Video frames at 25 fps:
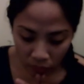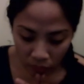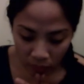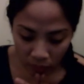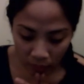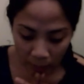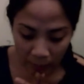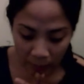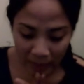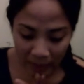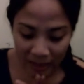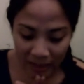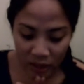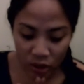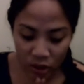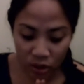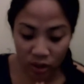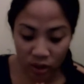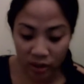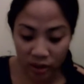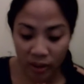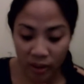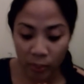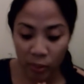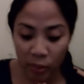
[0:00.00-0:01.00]
Make
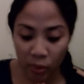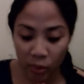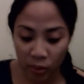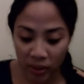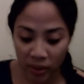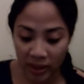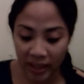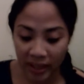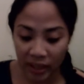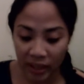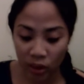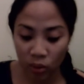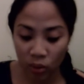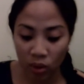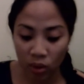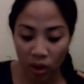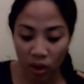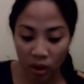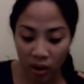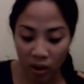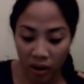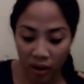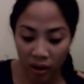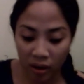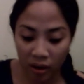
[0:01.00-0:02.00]
sure, number one, that you
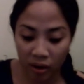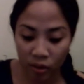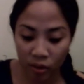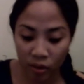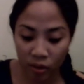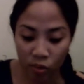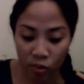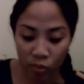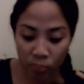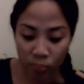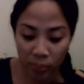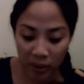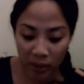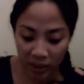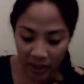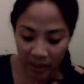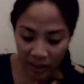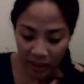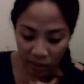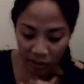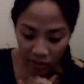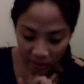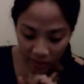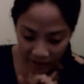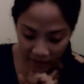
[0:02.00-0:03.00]
are
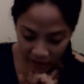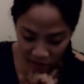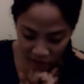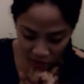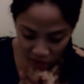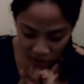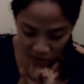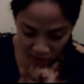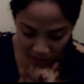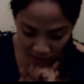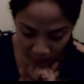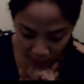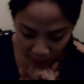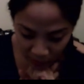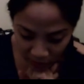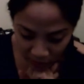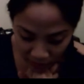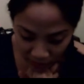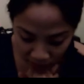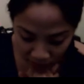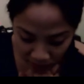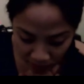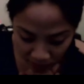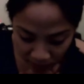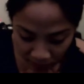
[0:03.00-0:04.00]
building relationships,
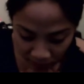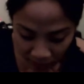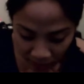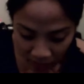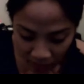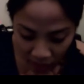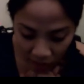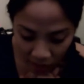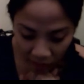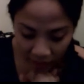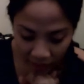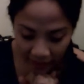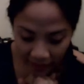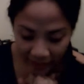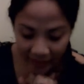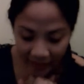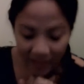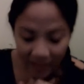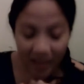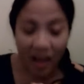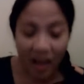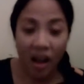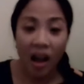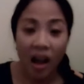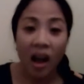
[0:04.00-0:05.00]
okay?
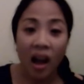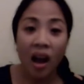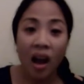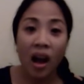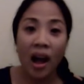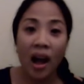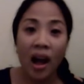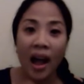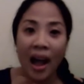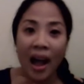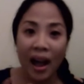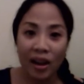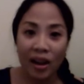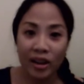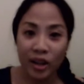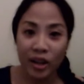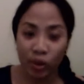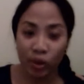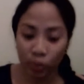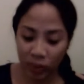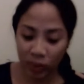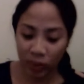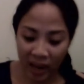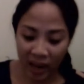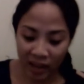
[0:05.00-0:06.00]
How can
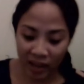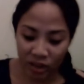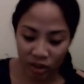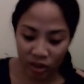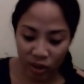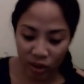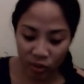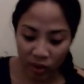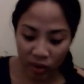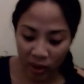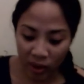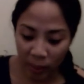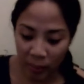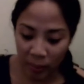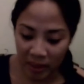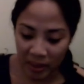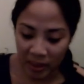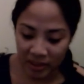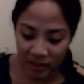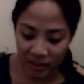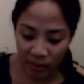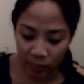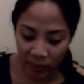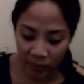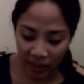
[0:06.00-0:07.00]
we actually recommend
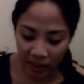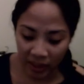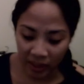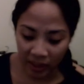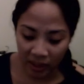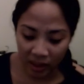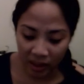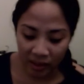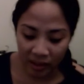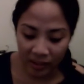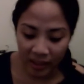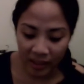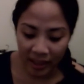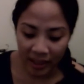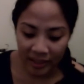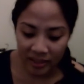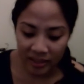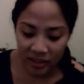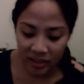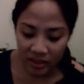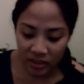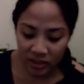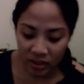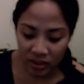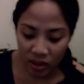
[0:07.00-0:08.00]
something
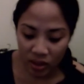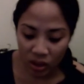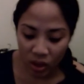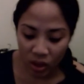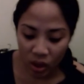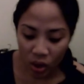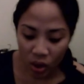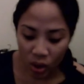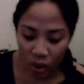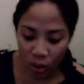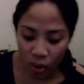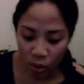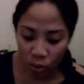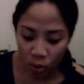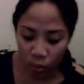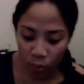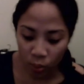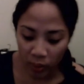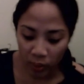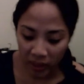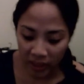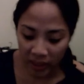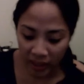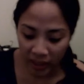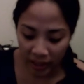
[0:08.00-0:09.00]
unless
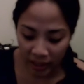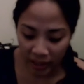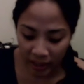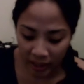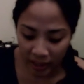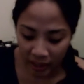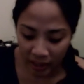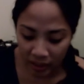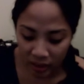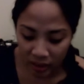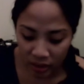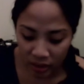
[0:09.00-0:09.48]
we